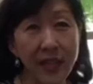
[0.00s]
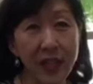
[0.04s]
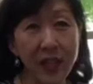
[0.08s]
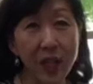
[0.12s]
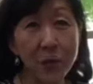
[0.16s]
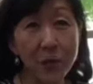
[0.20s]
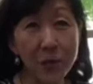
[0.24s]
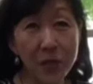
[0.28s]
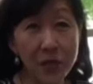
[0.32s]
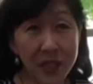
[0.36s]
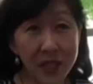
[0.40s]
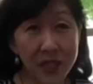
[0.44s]

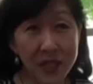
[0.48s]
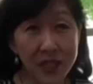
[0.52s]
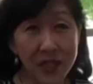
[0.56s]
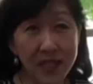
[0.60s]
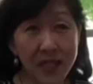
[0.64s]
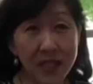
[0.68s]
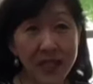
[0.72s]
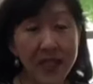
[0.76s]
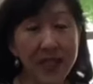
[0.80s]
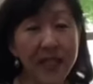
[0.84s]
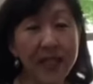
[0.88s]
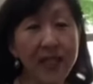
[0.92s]

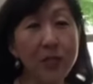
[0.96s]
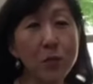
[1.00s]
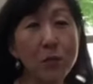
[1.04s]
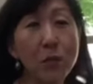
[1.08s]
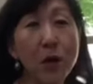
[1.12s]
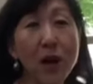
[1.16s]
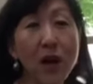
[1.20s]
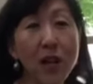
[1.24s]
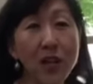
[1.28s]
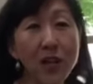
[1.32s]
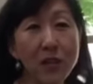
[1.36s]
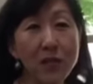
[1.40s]
community, the
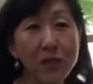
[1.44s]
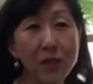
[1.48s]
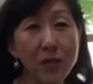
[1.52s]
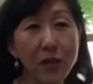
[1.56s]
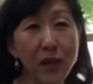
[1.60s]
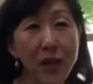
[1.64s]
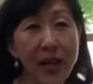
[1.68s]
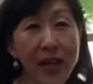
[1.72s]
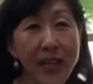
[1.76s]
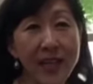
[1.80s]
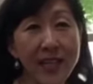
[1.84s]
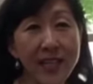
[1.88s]
body of
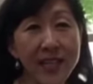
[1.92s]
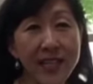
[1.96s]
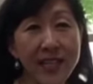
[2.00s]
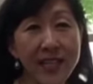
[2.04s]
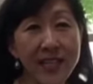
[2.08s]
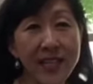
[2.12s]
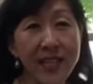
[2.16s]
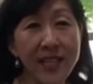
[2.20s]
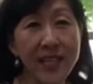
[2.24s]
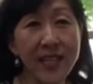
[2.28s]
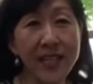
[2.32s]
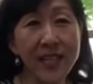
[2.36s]

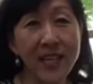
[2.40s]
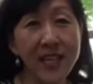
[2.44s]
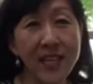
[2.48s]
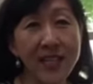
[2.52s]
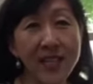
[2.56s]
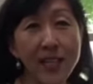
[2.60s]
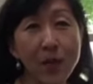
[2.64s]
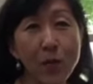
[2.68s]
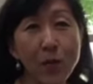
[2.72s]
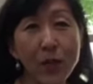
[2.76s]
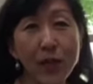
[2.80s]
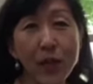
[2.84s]
Christ.
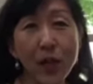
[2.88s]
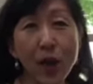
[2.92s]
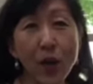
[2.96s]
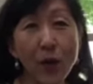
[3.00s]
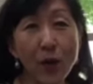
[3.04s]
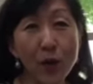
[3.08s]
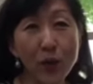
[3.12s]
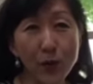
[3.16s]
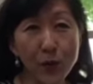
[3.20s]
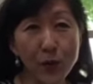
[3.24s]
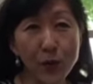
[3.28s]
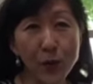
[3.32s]
So we go
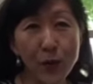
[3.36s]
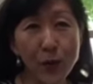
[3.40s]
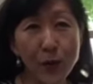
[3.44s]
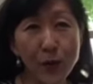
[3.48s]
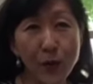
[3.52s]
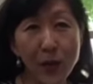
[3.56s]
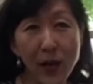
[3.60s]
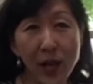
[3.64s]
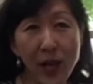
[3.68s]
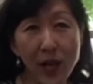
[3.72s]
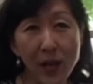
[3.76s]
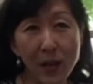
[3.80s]

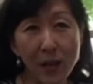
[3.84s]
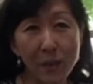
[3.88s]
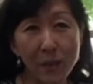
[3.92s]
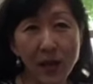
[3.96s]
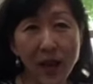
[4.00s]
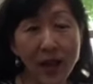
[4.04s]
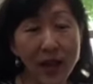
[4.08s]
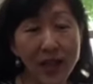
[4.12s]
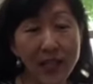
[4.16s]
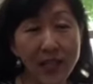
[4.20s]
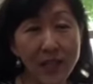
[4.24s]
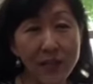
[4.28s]
through
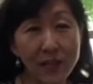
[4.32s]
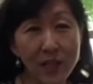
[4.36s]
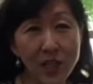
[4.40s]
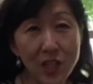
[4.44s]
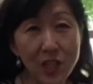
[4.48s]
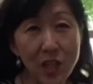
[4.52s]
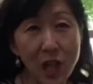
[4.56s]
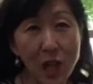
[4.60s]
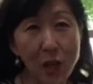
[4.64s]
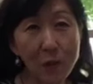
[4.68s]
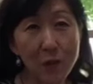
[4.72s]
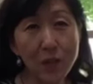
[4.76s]
9 different
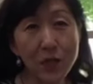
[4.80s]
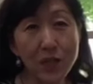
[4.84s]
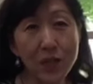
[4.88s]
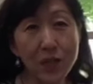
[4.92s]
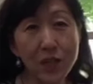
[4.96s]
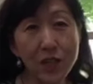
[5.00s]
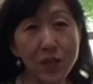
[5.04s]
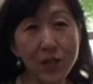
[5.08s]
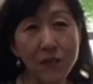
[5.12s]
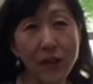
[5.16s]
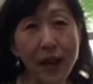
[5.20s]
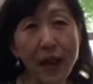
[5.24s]

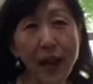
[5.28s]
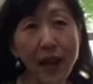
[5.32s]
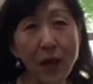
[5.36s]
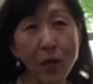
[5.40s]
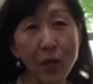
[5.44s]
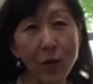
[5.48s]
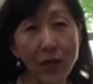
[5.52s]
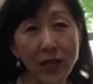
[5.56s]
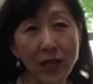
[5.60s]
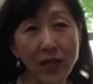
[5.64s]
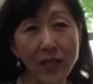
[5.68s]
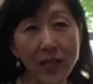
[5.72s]
chapters of how
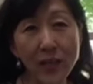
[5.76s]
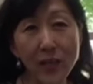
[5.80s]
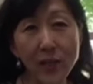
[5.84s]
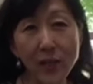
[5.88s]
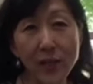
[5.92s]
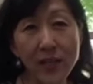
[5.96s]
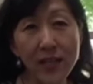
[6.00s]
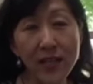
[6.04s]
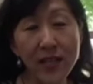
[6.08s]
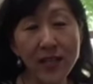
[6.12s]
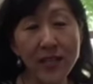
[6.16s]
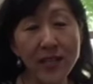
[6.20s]
we can do
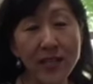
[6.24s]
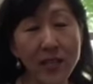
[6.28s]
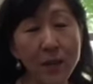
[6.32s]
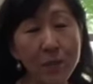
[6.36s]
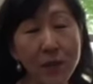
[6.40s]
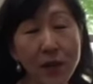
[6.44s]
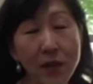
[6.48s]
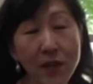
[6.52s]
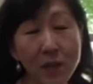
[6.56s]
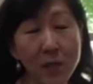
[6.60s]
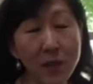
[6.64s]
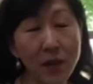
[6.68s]
this. Some
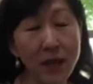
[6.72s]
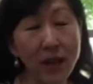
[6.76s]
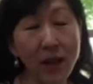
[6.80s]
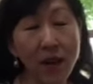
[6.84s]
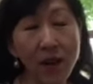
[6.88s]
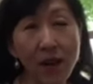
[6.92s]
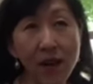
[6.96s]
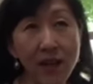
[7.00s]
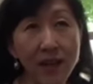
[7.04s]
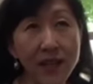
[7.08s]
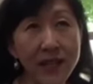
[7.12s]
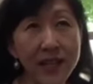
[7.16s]
of them are
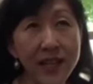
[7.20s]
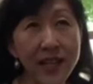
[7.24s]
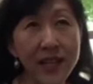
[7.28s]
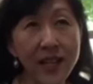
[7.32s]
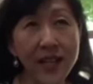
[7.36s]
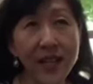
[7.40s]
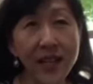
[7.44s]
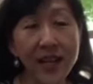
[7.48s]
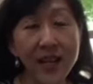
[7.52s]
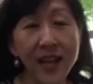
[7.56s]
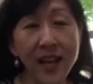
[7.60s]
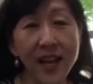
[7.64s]
called
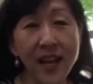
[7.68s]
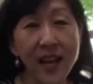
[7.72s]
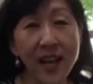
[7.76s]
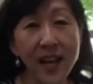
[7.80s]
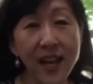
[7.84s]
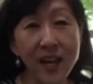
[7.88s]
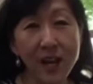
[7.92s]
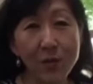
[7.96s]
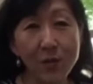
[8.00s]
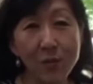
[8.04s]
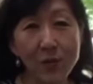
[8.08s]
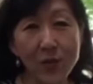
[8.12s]

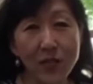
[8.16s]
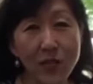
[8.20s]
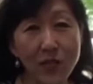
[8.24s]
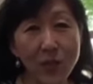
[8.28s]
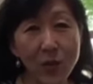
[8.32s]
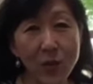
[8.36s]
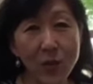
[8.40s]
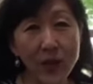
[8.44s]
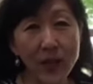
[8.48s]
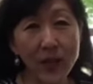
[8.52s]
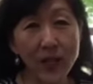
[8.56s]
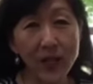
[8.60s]

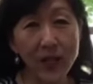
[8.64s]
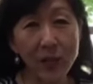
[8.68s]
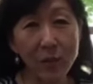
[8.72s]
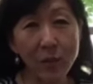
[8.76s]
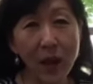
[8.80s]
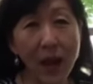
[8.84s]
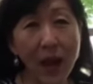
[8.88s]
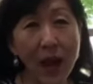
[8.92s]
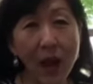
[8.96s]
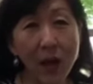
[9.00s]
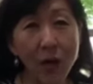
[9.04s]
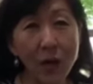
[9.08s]
restoring
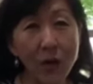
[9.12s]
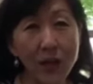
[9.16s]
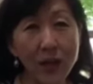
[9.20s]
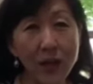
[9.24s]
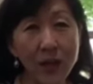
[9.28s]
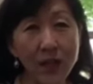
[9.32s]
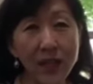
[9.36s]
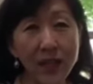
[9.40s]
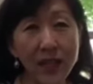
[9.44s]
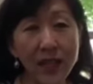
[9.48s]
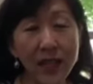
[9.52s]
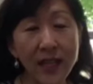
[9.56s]

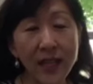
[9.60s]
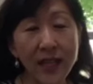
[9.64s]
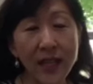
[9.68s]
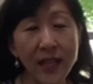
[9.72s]
power,